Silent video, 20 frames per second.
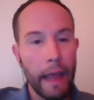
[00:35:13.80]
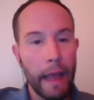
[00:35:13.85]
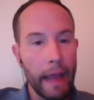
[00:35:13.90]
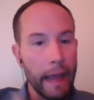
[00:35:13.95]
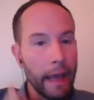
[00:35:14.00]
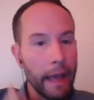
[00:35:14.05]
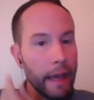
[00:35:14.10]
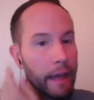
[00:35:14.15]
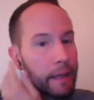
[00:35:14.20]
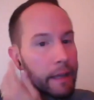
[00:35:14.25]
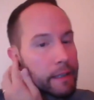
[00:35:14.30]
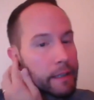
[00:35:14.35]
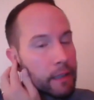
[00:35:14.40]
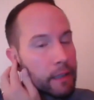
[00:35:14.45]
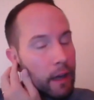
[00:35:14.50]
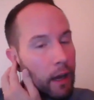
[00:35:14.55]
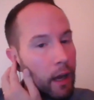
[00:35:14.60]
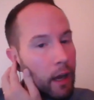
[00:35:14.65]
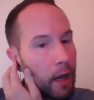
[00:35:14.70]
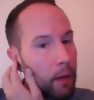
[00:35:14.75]

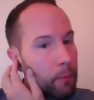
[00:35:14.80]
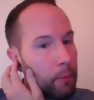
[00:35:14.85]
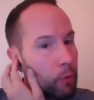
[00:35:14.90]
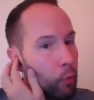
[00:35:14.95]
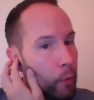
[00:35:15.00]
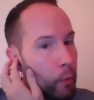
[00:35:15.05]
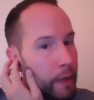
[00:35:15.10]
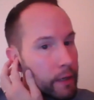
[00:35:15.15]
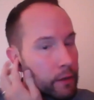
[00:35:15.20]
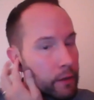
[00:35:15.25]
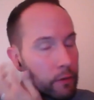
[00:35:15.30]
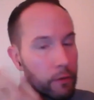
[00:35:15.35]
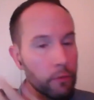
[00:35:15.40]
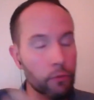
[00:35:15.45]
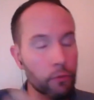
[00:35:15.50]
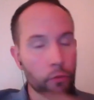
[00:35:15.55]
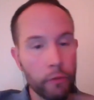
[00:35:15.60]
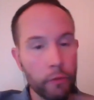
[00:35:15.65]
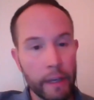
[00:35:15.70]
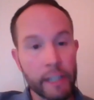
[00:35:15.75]
and um, we
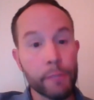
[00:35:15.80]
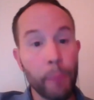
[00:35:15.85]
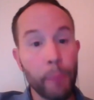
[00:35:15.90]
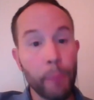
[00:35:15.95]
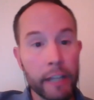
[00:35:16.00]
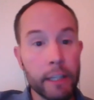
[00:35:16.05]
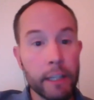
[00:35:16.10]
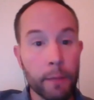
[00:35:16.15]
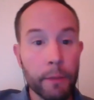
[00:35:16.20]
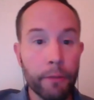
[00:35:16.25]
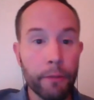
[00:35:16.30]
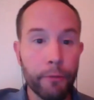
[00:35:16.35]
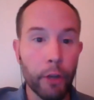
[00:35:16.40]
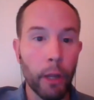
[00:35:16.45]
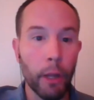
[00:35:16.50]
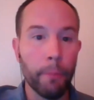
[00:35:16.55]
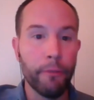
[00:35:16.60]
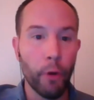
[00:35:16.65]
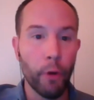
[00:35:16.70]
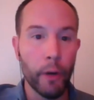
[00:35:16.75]
expect them to
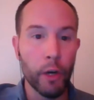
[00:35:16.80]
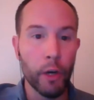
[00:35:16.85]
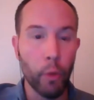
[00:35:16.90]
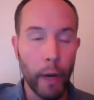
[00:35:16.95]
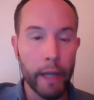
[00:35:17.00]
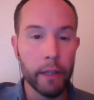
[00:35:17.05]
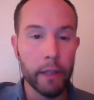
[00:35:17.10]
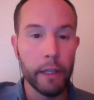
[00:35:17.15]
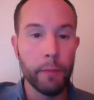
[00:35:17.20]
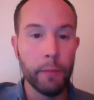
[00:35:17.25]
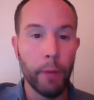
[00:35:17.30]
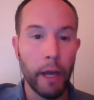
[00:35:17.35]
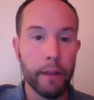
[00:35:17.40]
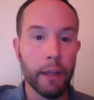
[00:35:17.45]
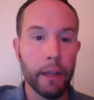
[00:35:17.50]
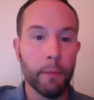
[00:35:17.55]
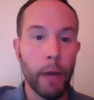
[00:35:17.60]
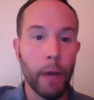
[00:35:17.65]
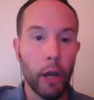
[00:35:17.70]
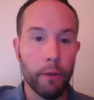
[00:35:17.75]
fill up very quickly by
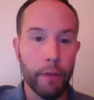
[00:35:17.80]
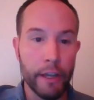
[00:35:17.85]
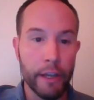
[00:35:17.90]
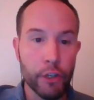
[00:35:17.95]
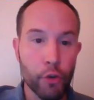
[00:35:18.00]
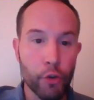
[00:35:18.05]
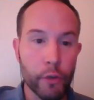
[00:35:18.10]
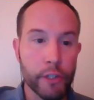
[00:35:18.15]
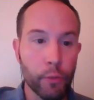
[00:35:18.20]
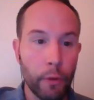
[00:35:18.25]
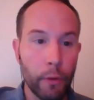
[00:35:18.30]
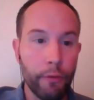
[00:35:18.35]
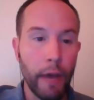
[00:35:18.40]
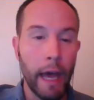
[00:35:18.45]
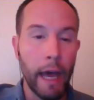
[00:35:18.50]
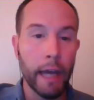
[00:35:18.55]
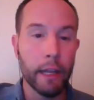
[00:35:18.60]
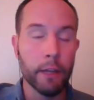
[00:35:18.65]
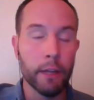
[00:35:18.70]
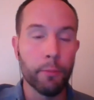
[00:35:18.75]
the amount of interest we've
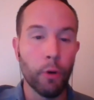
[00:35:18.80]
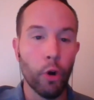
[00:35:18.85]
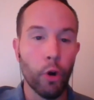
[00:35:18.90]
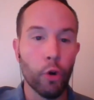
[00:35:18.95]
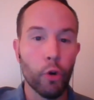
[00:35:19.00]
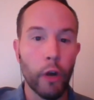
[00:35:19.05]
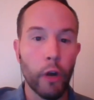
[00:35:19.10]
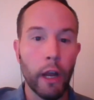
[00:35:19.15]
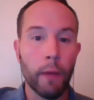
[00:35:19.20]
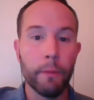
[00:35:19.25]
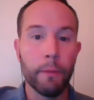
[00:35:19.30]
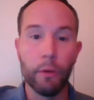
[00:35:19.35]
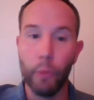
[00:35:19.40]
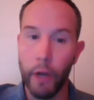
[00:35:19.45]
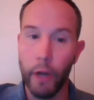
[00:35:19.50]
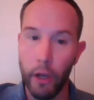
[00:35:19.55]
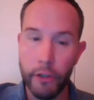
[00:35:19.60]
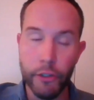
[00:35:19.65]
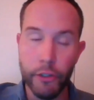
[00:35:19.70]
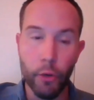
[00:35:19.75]
had in the program. And
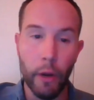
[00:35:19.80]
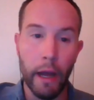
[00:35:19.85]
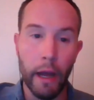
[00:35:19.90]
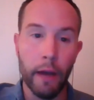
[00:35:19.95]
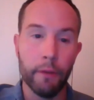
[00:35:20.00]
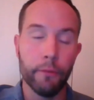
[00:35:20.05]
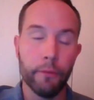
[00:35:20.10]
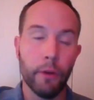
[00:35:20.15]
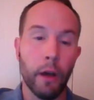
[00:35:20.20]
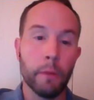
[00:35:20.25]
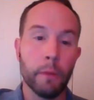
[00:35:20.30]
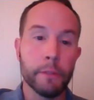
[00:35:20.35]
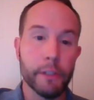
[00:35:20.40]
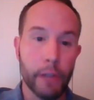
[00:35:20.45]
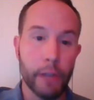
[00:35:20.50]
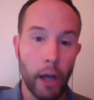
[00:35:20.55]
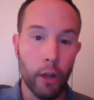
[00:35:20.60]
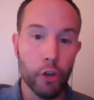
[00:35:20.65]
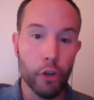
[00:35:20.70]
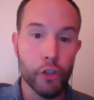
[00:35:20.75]
we also have um,
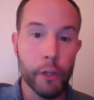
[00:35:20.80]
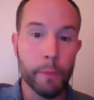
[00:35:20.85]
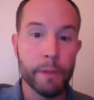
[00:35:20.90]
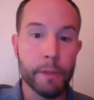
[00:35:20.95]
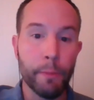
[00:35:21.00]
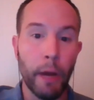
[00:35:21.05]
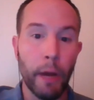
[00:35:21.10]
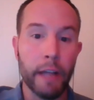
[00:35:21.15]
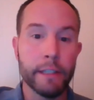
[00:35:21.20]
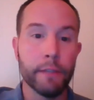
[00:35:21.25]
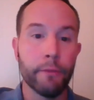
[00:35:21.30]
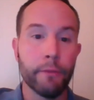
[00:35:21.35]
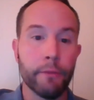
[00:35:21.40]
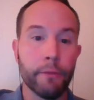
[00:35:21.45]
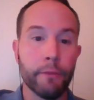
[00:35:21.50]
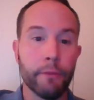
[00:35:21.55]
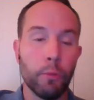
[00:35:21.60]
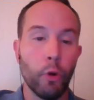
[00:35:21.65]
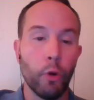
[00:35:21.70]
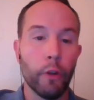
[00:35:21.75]
scholarship spots
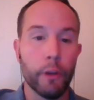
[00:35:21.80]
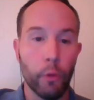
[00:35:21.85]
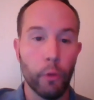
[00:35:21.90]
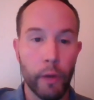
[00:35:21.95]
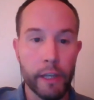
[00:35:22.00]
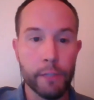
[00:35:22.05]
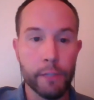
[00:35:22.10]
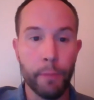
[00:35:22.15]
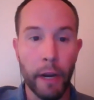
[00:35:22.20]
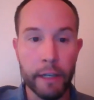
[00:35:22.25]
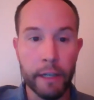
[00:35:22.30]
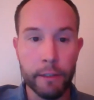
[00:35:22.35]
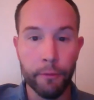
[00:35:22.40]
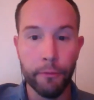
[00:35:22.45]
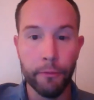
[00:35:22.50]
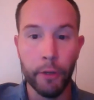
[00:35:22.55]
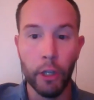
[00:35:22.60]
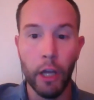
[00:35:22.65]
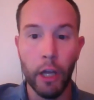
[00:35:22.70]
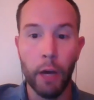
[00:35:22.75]
available that we expect to
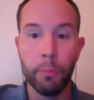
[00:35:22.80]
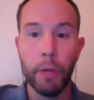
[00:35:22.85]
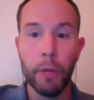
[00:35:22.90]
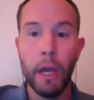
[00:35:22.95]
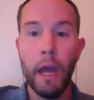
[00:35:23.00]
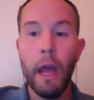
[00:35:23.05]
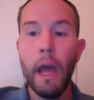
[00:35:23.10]
fill up.